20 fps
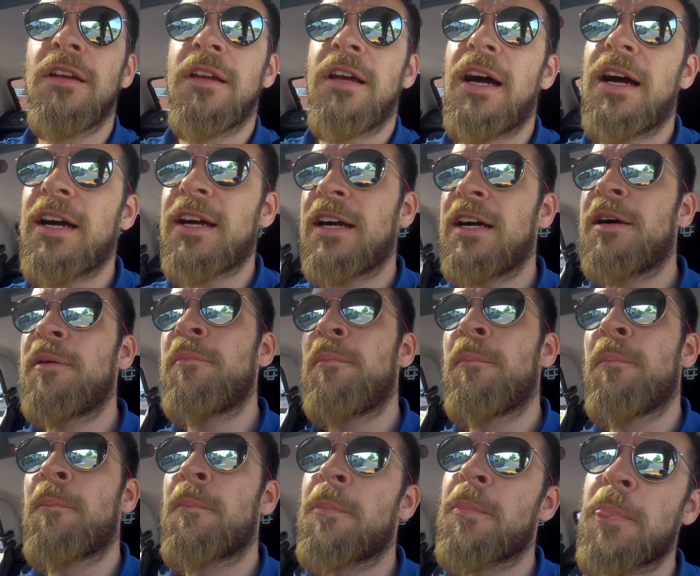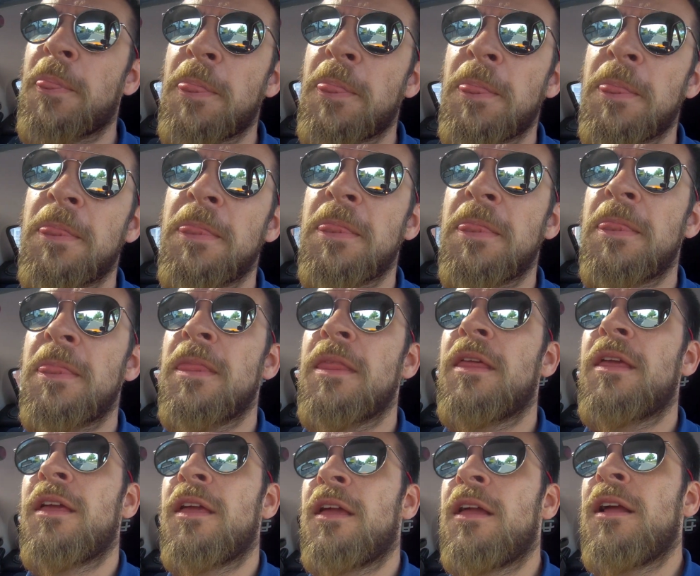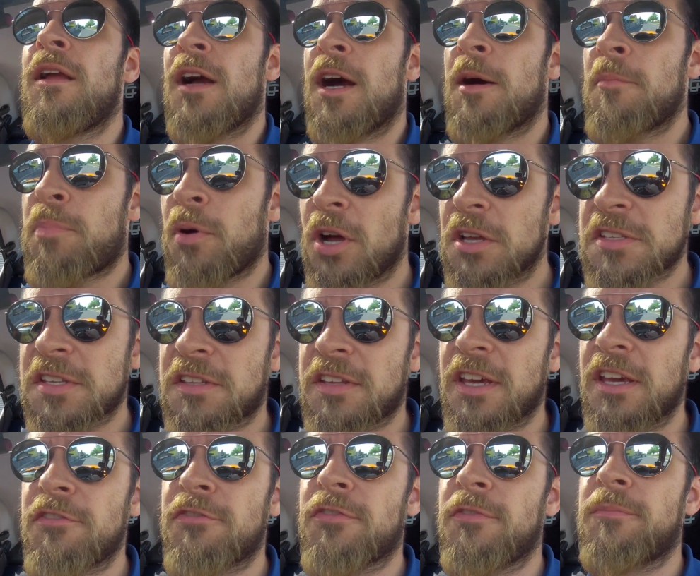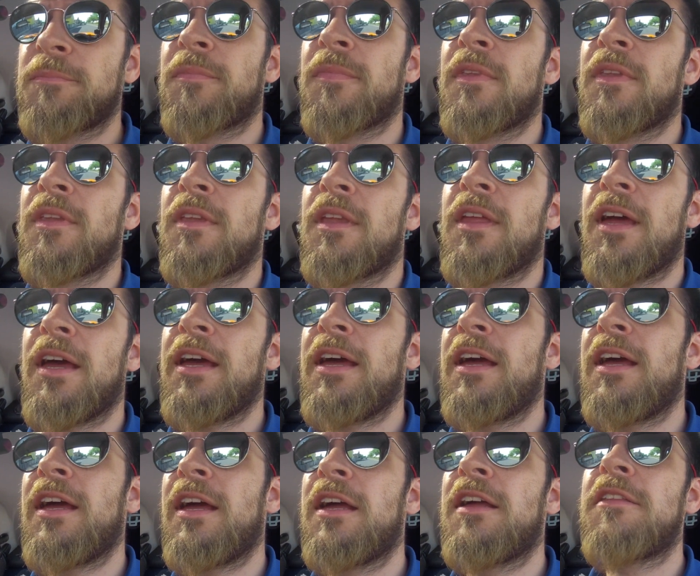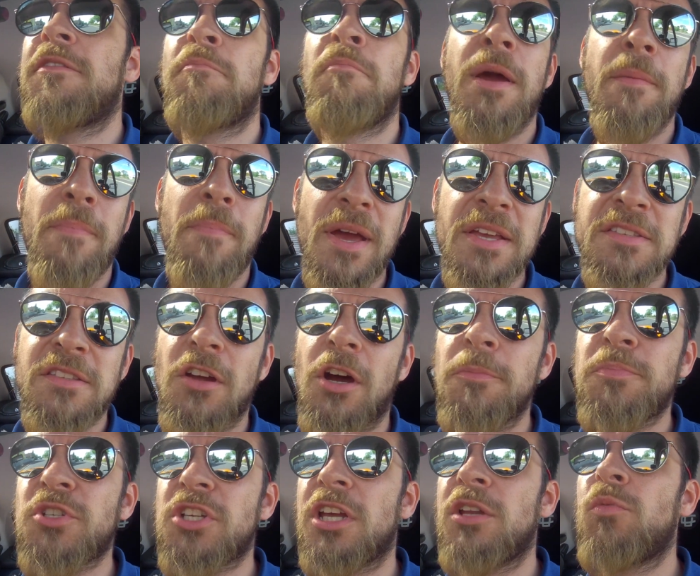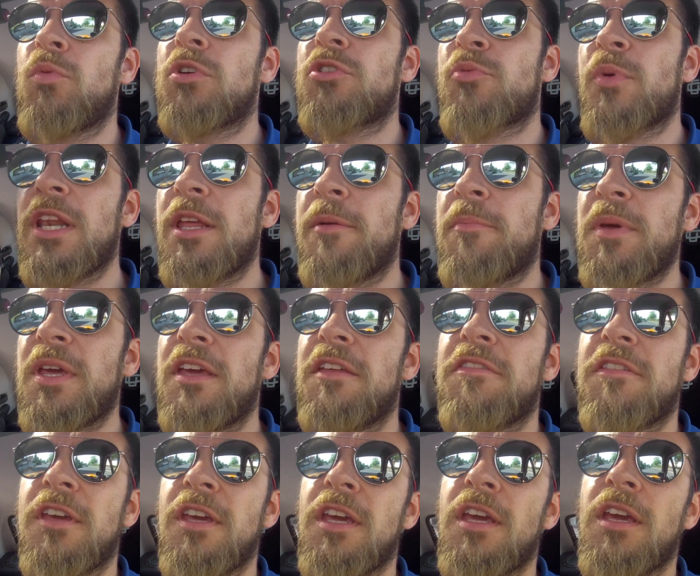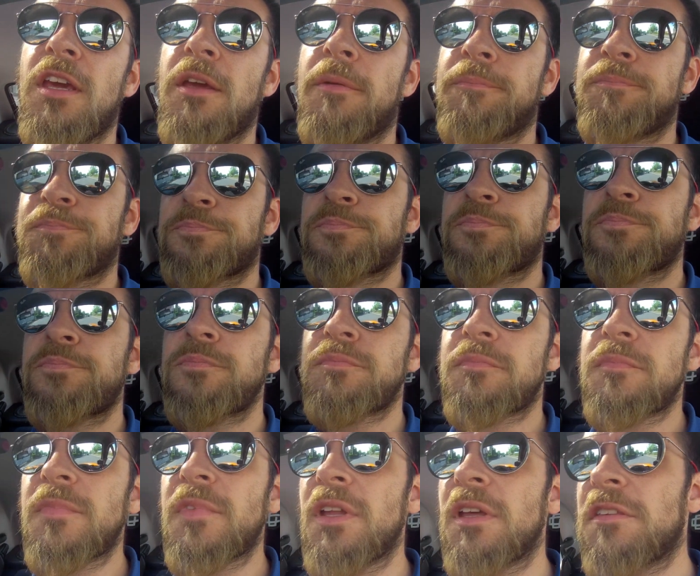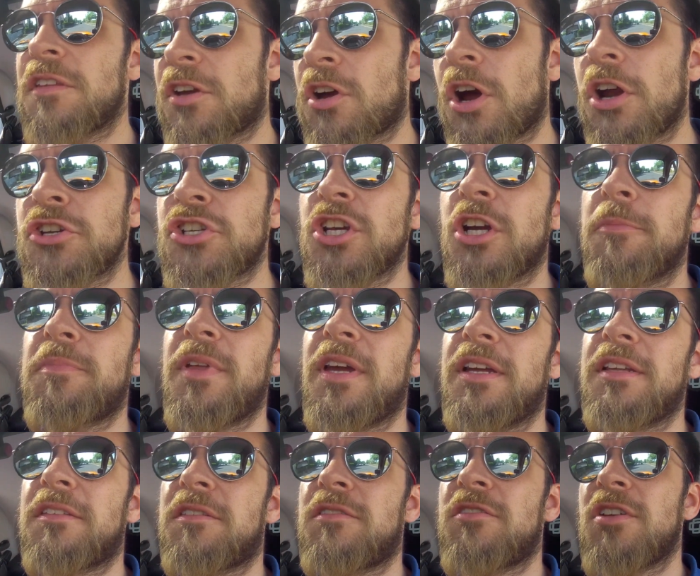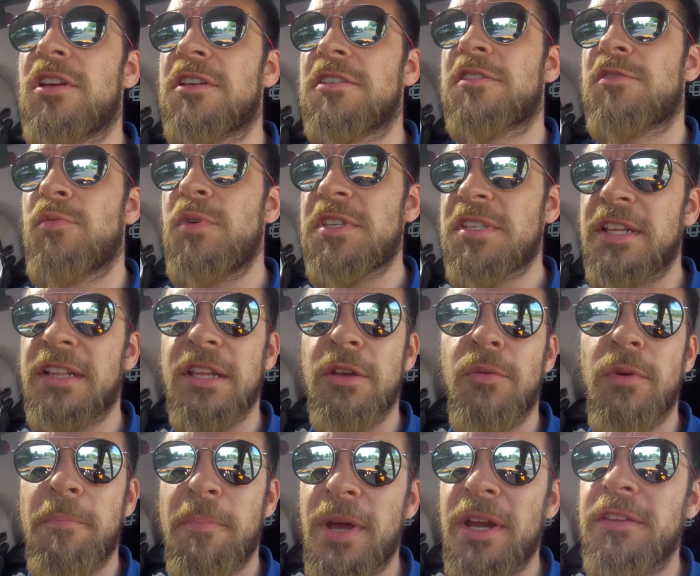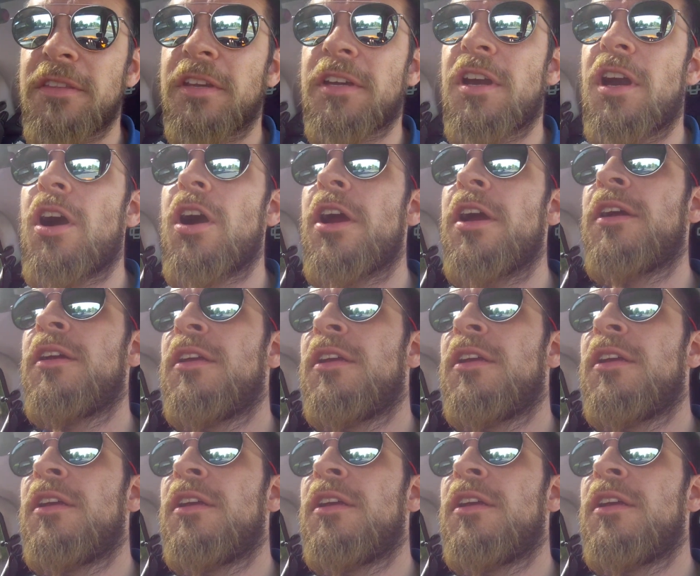I'm positive, and my best option would really be the car shop that just recently repaired the car,